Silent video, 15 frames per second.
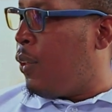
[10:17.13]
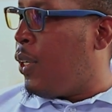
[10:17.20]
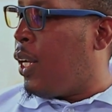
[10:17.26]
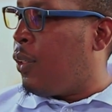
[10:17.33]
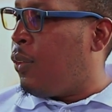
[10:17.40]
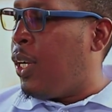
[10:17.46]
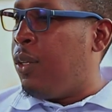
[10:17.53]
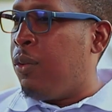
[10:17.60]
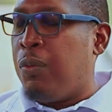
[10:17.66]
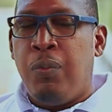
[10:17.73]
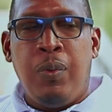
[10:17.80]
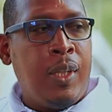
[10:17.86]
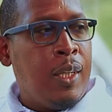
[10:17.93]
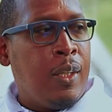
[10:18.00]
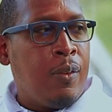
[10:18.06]
they're trying to
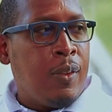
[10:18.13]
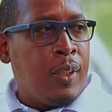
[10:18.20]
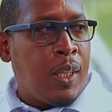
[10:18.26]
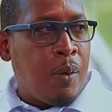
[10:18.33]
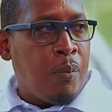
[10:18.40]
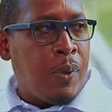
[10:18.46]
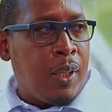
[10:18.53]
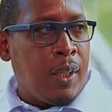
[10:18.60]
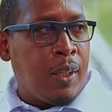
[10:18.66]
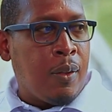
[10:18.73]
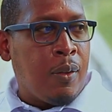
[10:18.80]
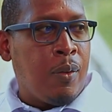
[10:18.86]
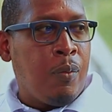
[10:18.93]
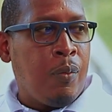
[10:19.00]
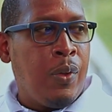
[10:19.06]
fit into something,